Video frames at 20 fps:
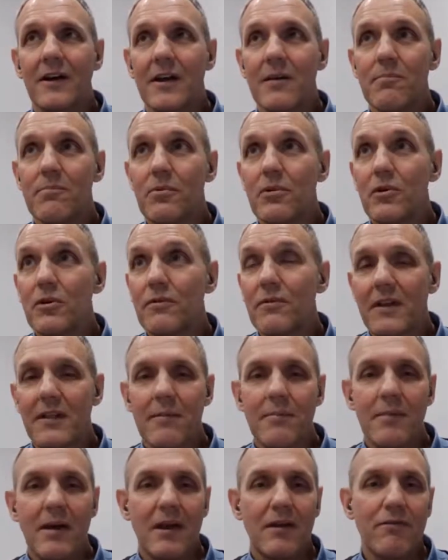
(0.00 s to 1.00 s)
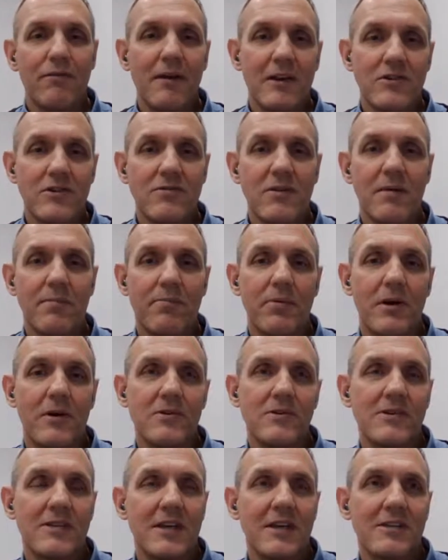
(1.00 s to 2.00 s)
improving the manufacturing
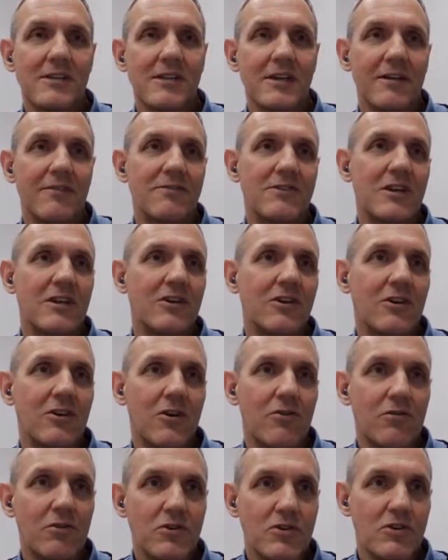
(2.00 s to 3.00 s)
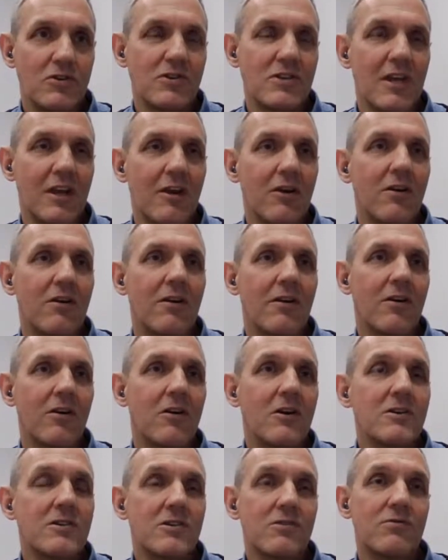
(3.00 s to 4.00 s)
process. And I've said, reducing
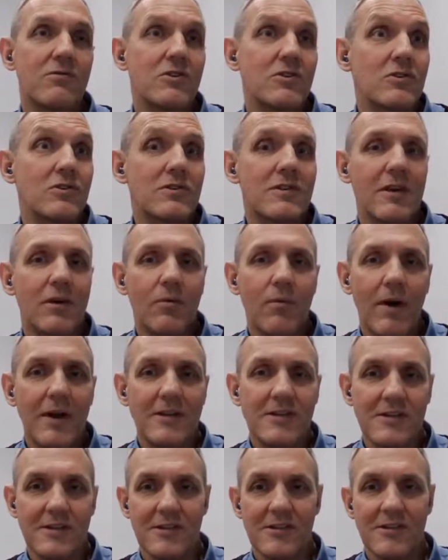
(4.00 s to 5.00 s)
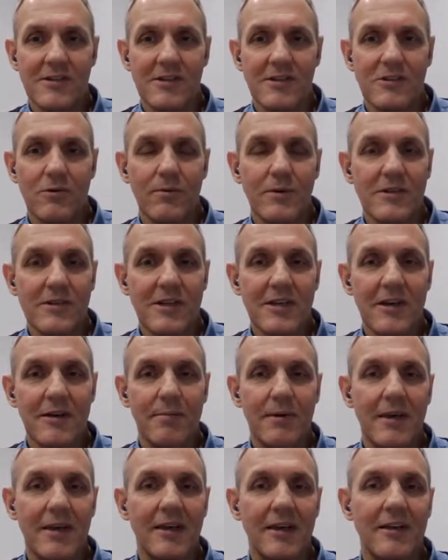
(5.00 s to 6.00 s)
cost, reducing waste is always going to
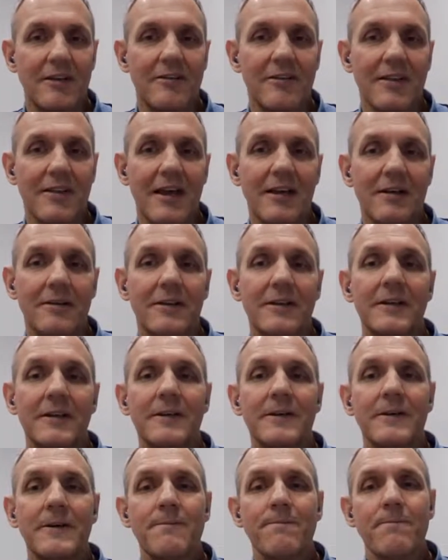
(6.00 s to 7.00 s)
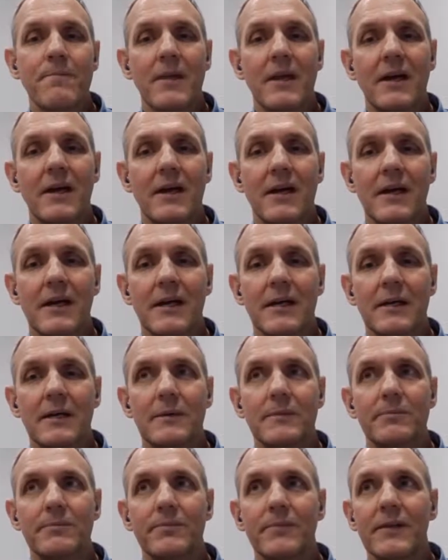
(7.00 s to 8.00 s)
be key to that.
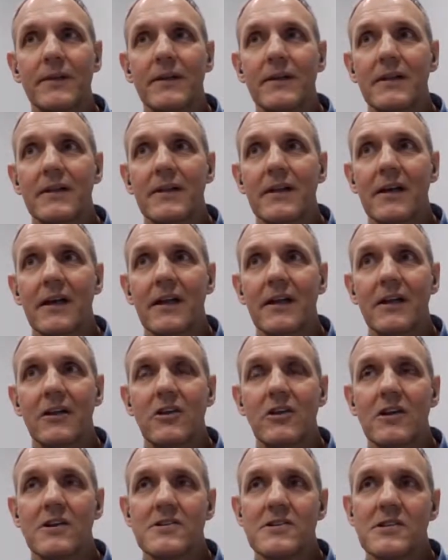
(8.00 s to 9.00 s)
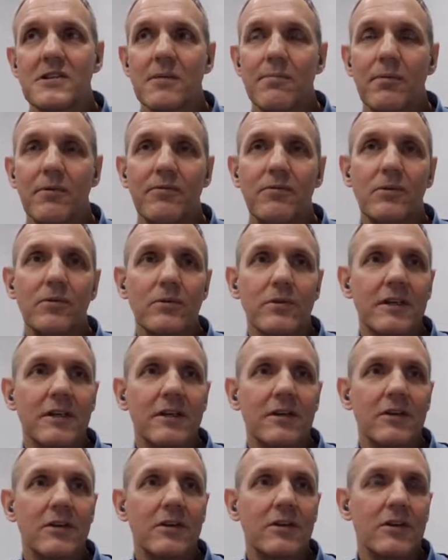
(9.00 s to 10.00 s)
And as I said before,
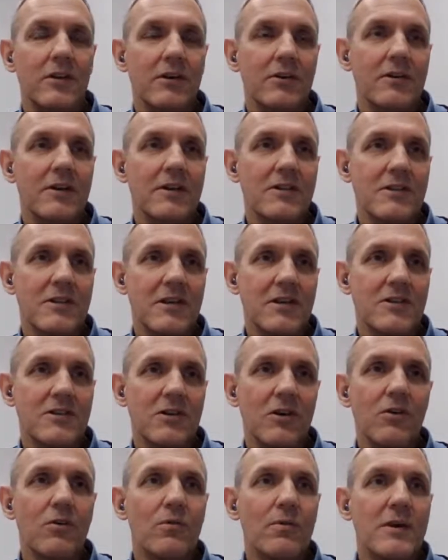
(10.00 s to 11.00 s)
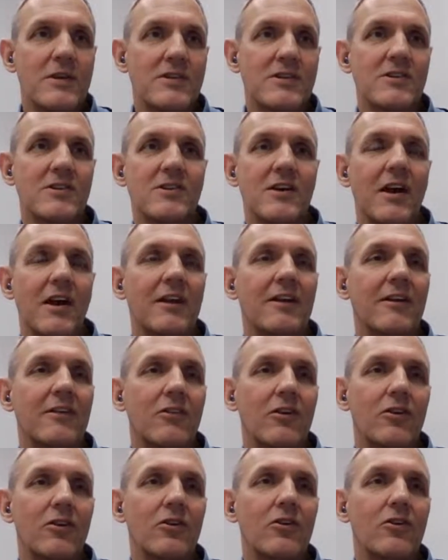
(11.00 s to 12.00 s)
it's not always designing the